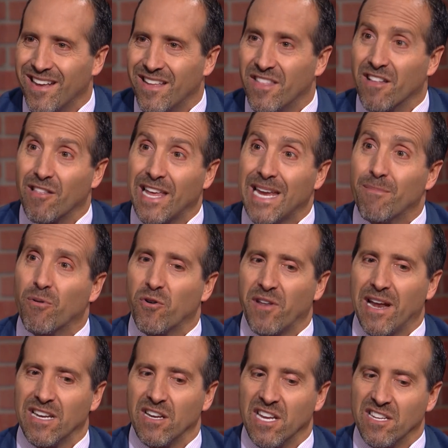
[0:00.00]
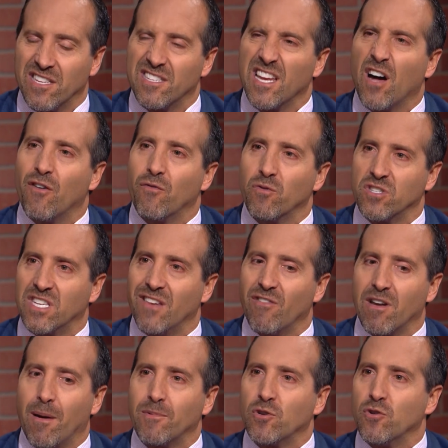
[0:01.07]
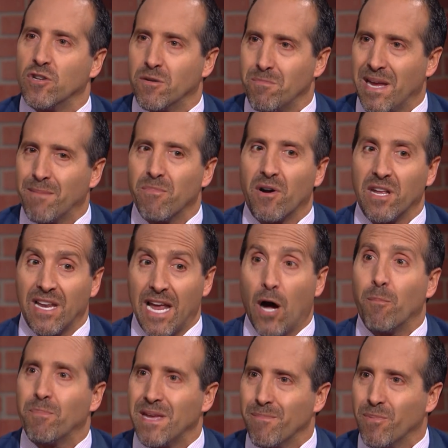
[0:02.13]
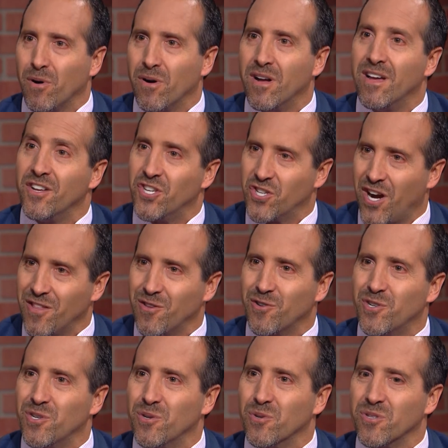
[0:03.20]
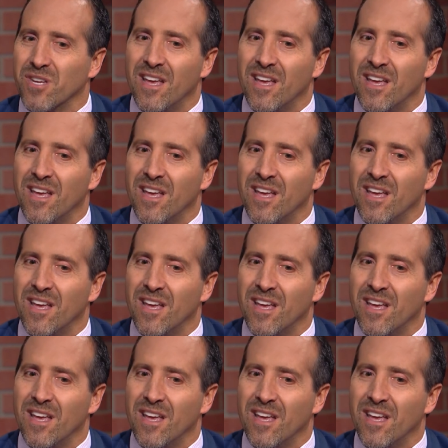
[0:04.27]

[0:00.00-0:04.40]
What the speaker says: the labor that itself was giving an opportunity to make money and help people shine their shoes.